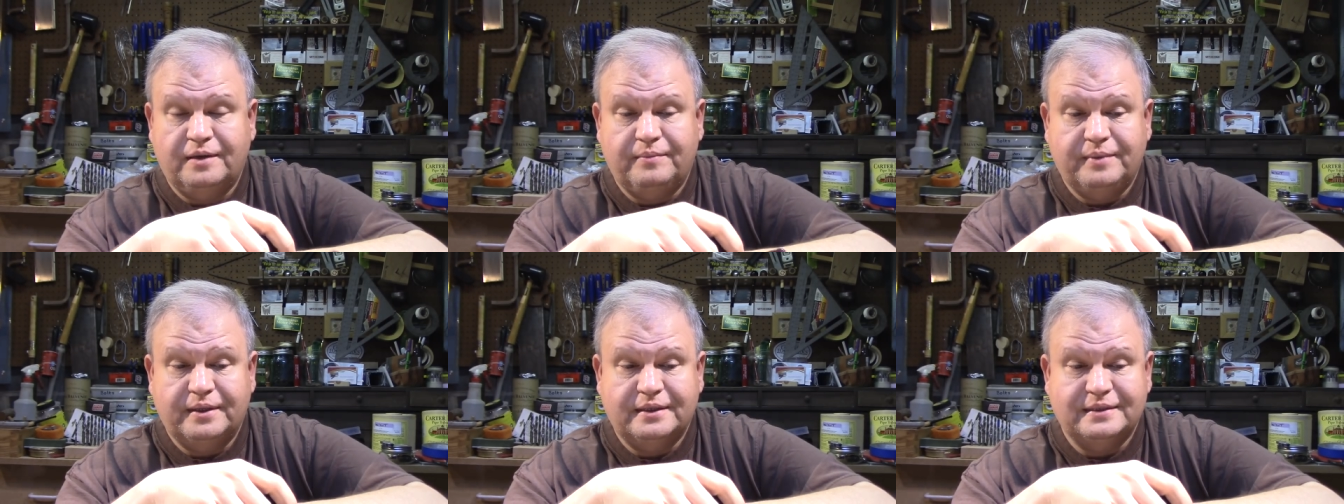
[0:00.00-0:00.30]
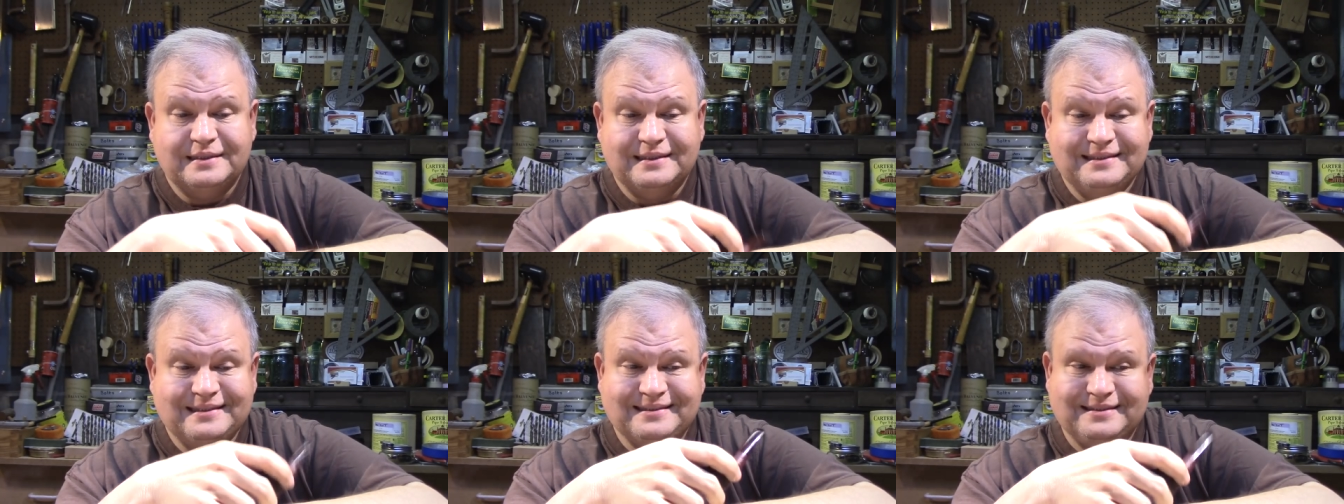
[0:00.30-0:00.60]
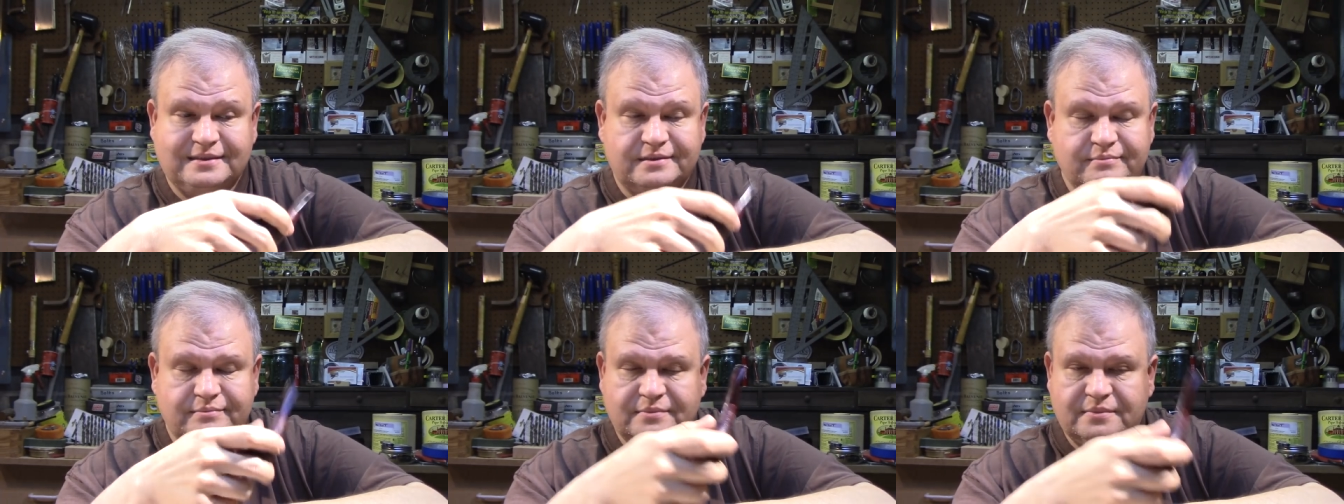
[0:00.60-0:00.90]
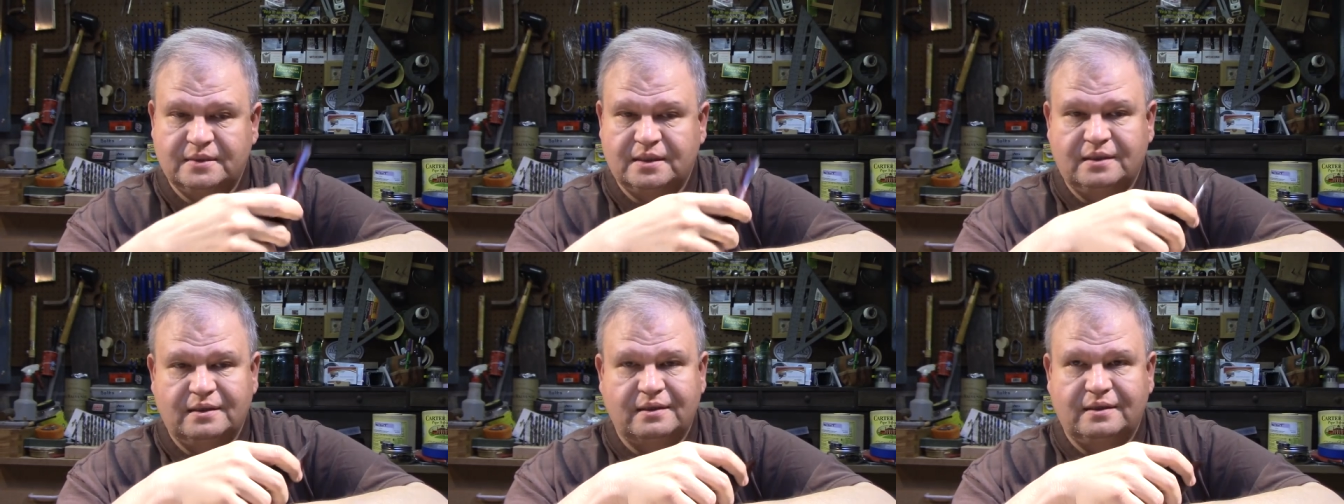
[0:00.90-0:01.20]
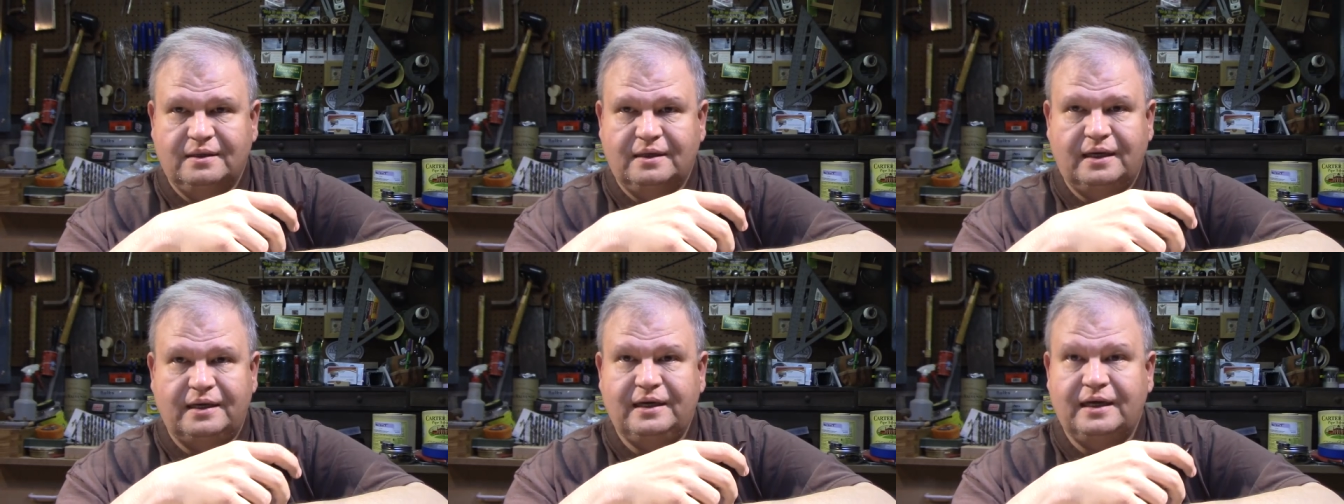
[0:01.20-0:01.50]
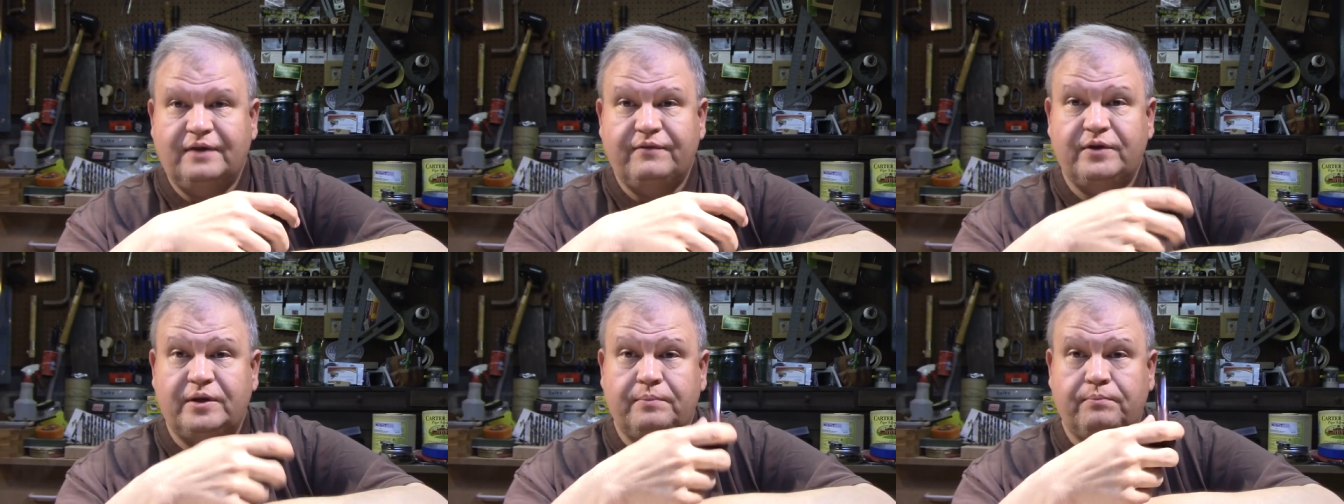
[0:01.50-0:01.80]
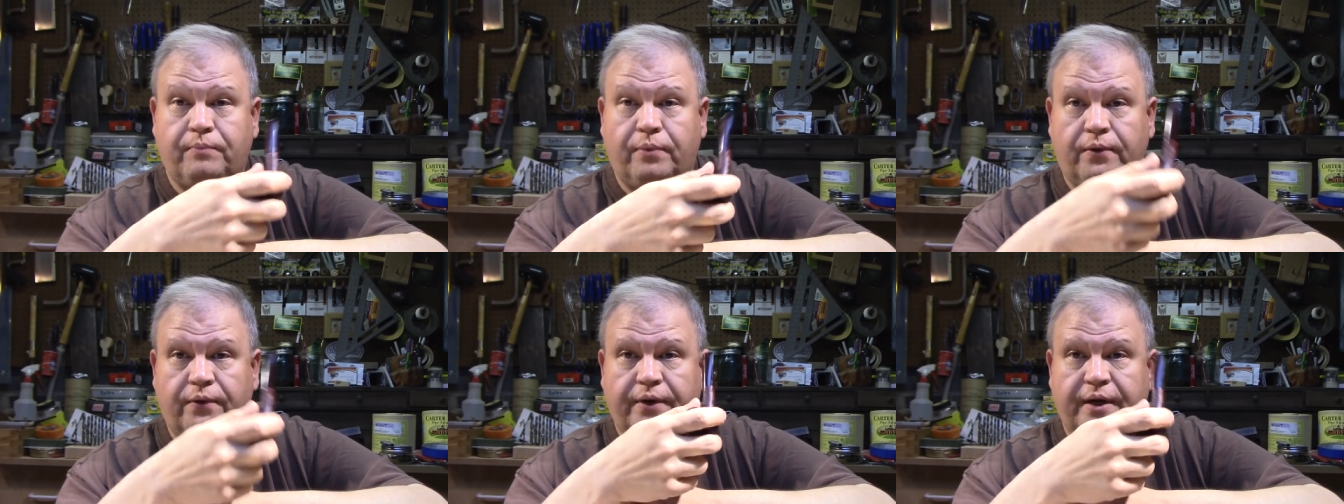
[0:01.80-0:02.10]
because I just, I didn't have any
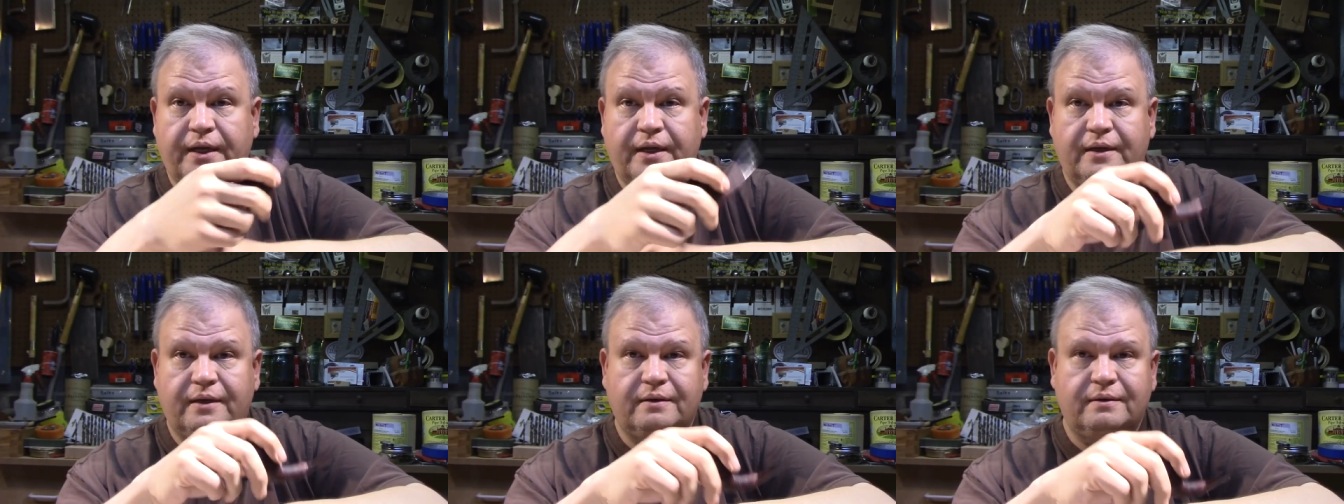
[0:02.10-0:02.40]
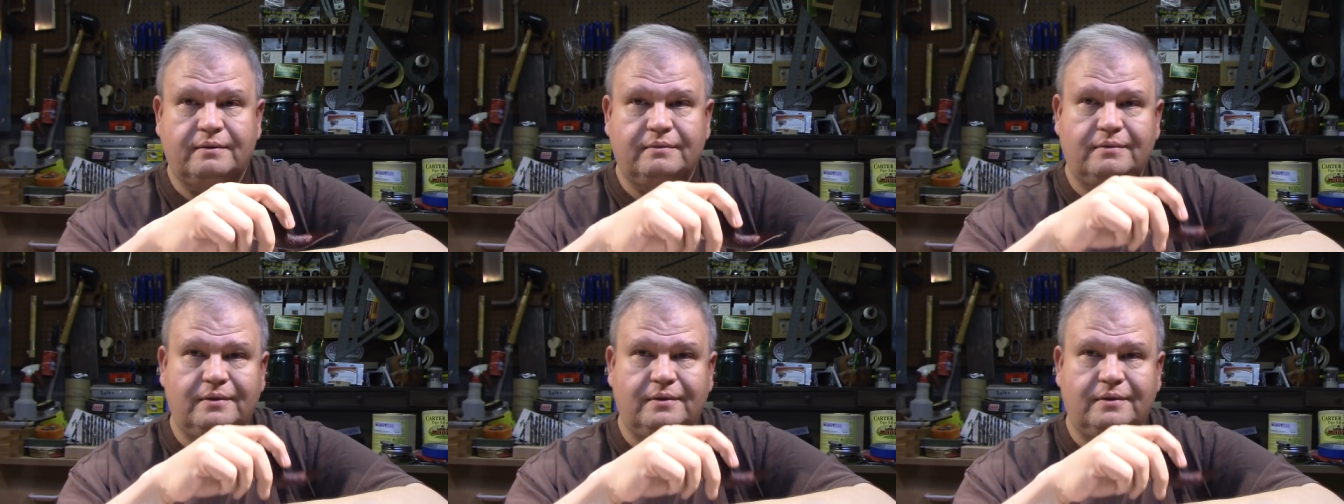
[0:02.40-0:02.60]
burning